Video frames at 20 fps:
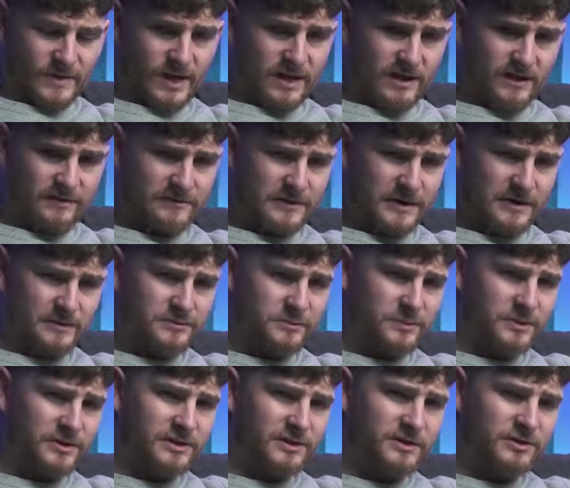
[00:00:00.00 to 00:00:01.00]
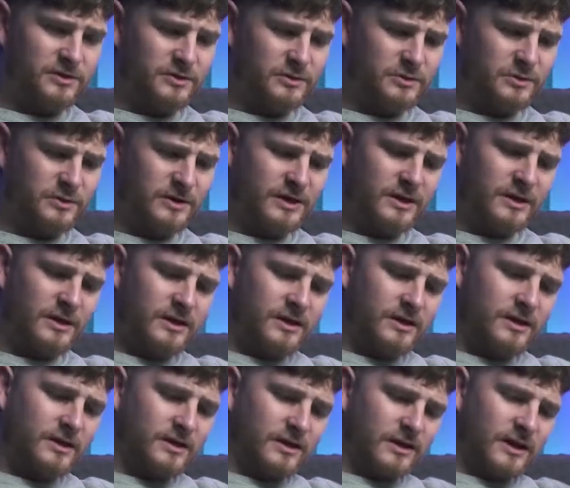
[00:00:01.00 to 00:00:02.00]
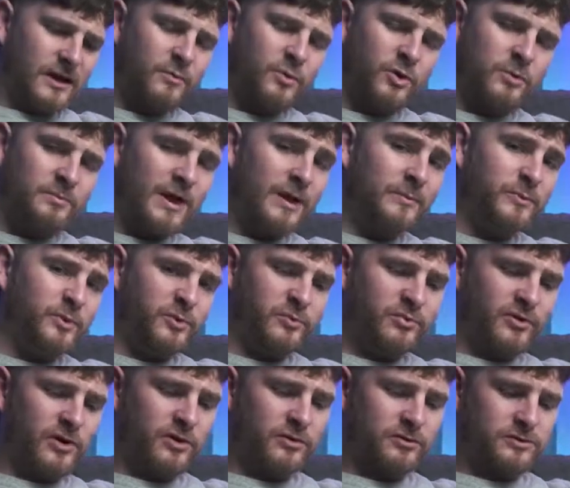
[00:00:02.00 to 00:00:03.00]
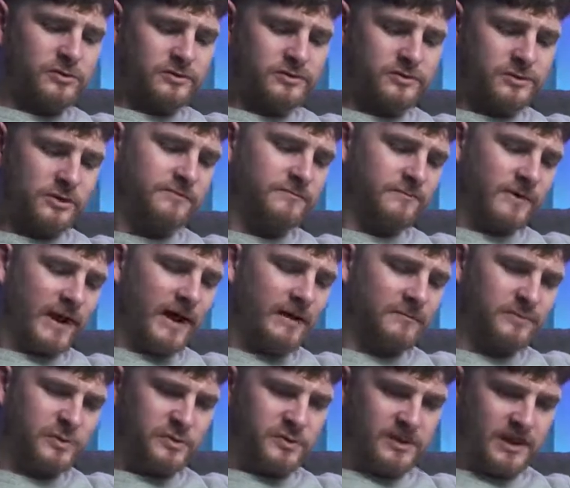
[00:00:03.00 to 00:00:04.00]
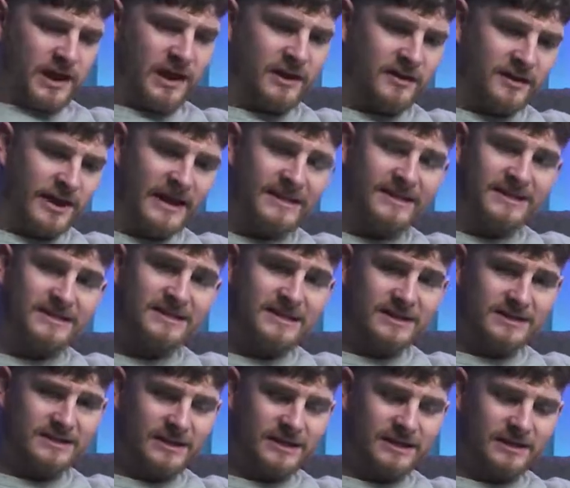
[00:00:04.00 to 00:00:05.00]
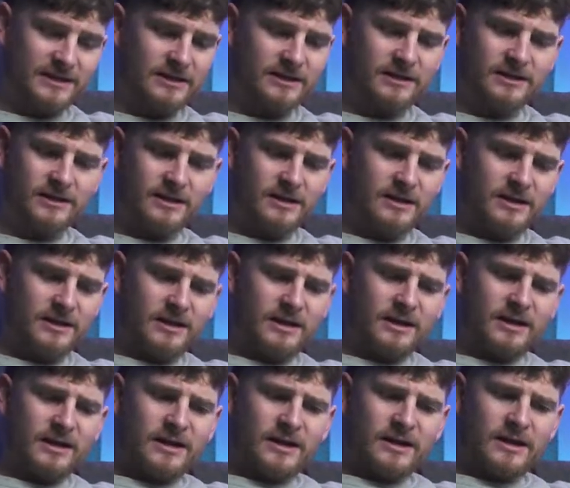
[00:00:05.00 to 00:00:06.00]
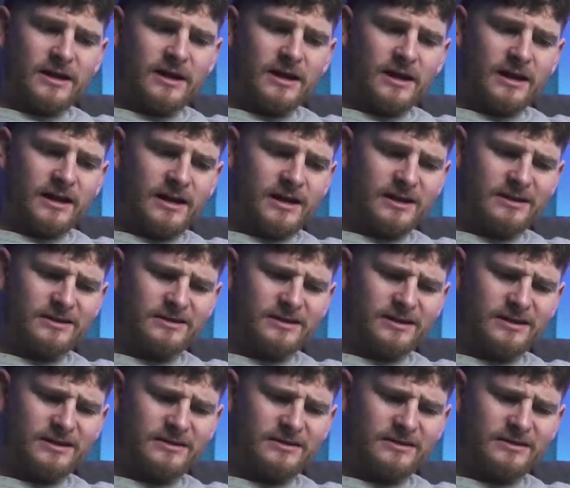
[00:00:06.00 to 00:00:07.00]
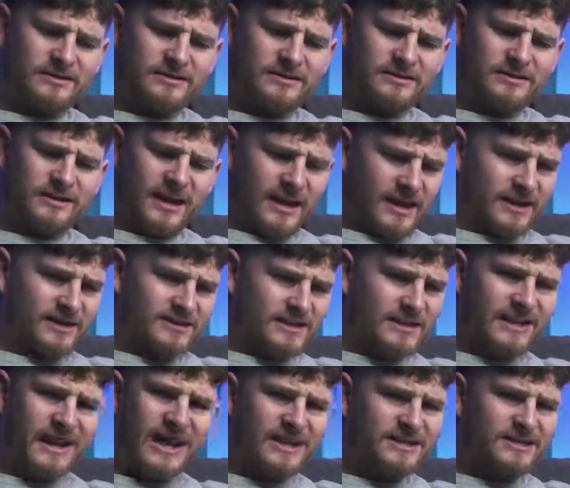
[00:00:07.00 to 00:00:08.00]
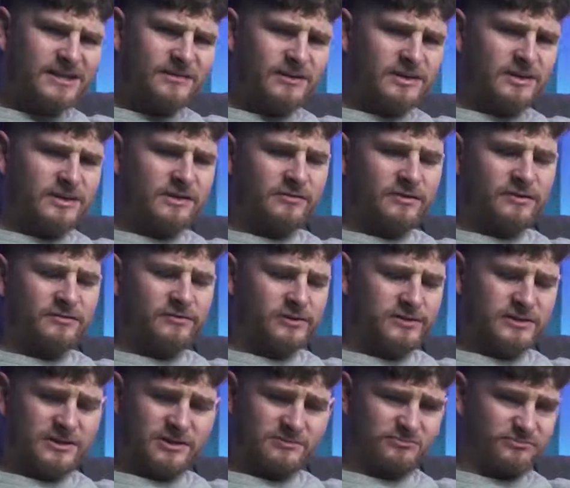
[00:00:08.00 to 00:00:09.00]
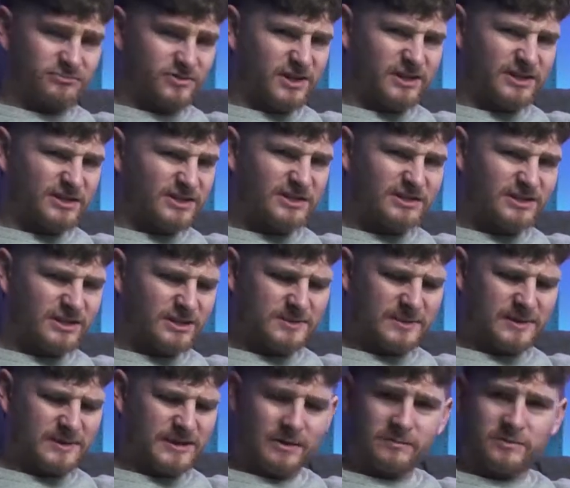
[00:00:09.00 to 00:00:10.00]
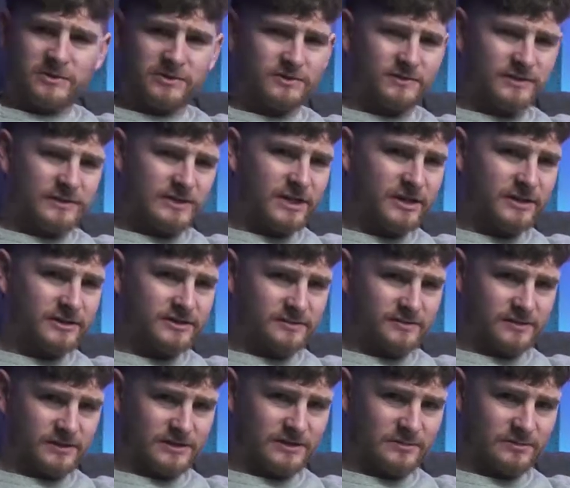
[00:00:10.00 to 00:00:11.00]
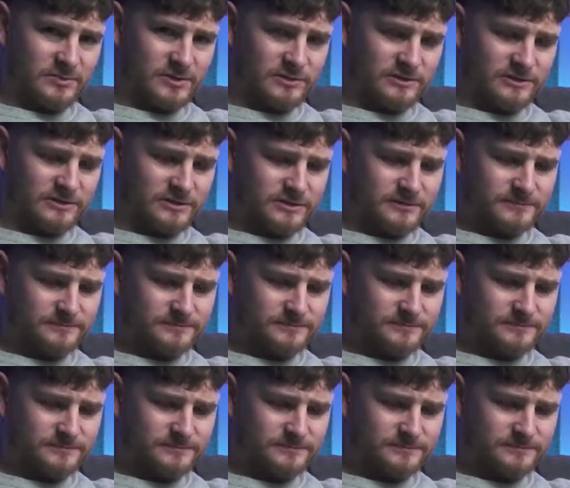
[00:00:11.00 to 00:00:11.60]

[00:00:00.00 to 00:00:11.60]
I found with the new M1 MacBook Pro, so I've had both the 8 and the 16 gig, and editing A7S III footage really doesn't seem to be that much of a task for these computers.